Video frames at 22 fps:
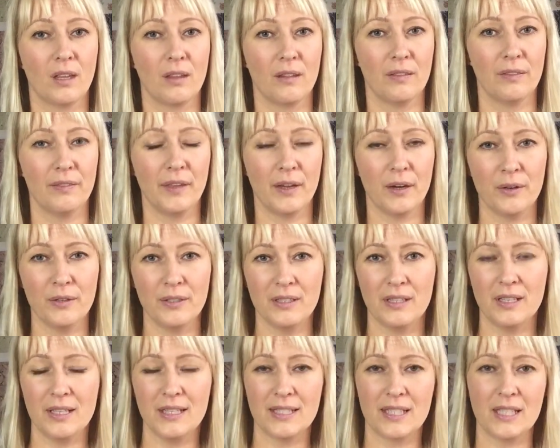There
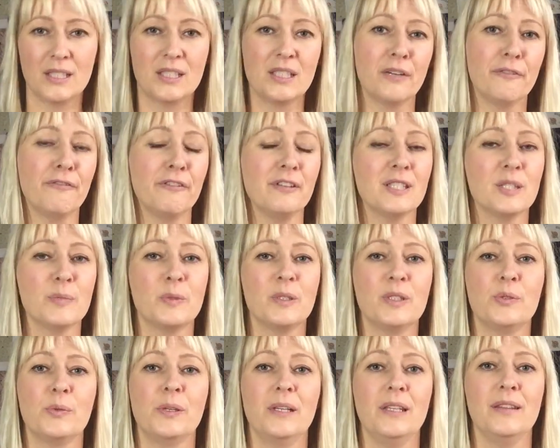is a difference
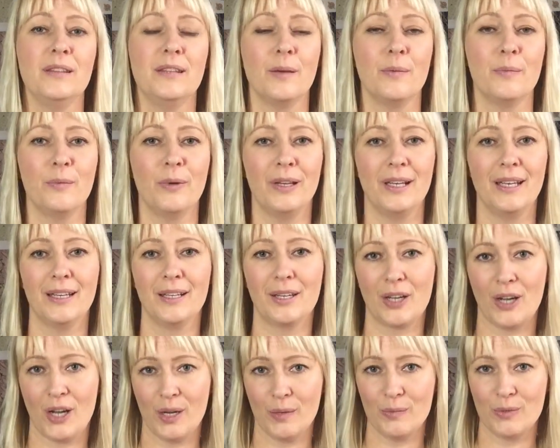between them when it
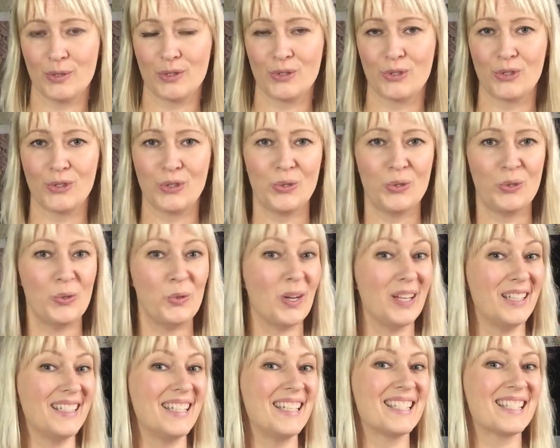comes to
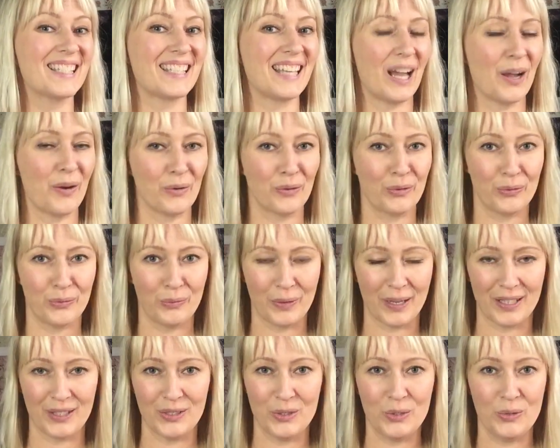a discount
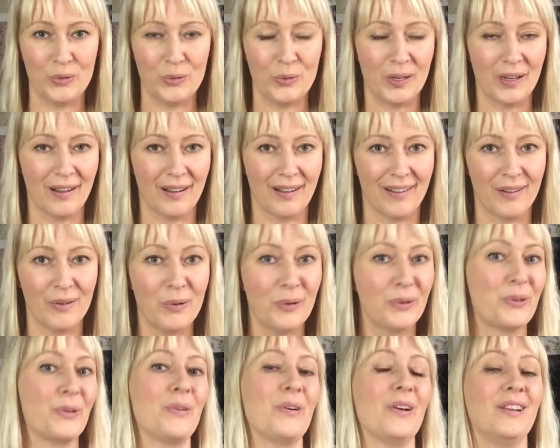when you
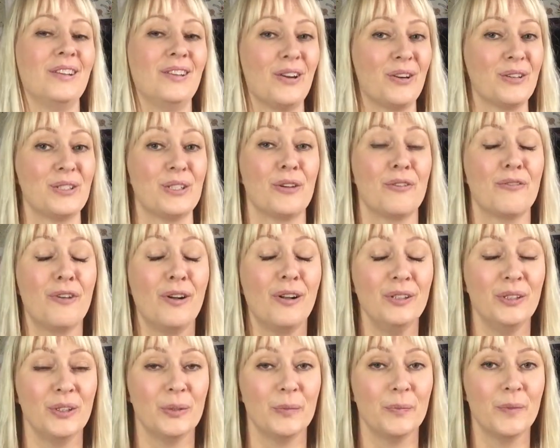order a larger
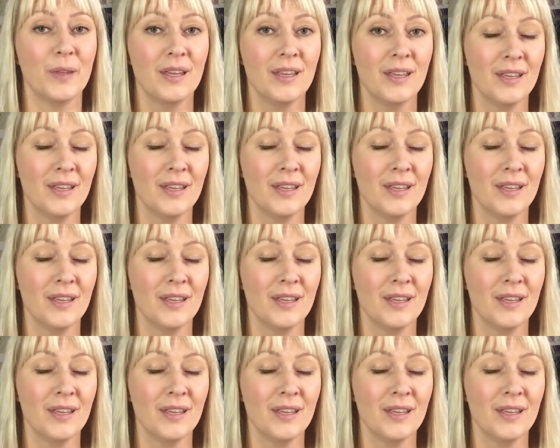volume.